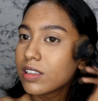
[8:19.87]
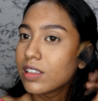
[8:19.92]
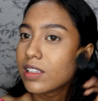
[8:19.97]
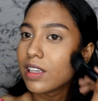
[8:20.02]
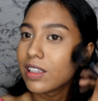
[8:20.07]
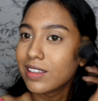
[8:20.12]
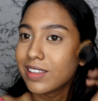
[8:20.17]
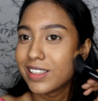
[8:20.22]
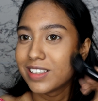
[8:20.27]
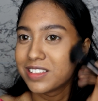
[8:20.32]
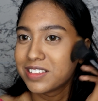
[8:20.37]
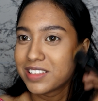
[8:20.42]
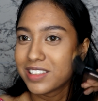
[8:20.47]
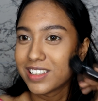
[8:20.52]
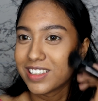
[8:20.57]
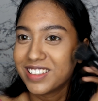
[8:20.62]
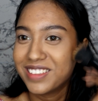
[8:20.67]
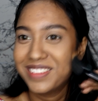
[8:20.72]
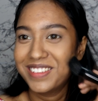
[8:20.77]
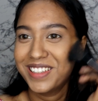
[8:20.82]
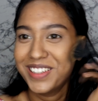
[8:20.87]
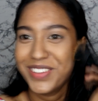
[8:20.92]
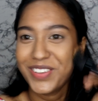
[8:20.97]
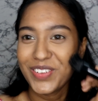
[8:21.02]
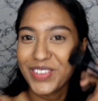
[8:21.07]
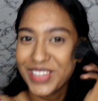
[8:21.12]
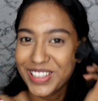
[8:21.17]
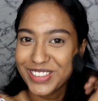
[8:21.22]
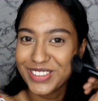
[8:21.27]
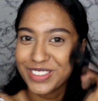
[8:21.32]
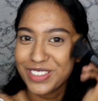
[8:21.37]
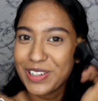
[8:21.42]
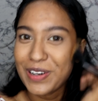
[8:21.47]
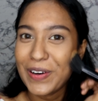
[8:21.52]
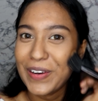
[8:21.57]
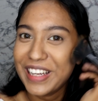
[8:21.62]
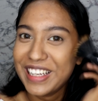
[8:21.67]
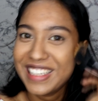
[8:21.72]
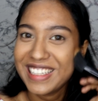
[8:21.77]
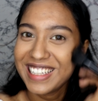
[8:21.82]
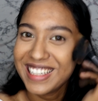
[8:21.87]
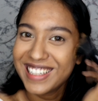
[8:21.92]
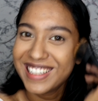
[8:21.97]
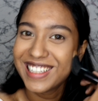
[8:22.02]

yeah, that's it. There's no oil.